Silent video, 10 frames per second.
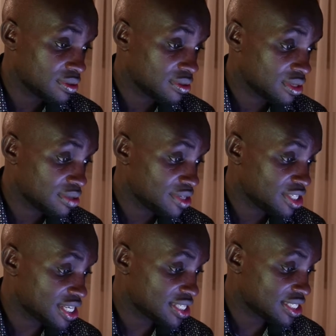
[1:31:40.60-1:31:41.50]
Let me
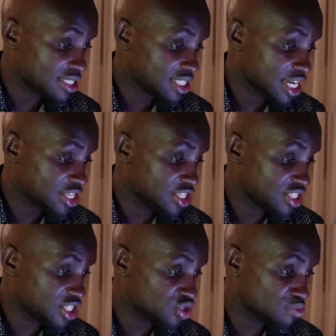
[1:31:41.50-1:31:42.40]
just change it
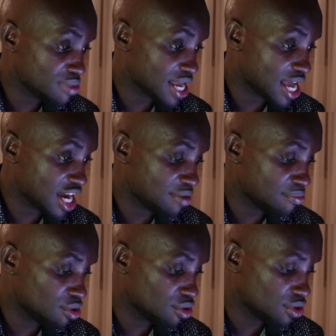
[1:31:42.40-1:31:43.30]
into black
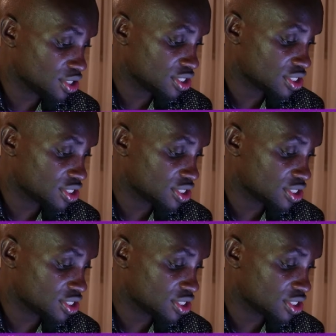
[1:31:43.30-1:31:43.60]
mode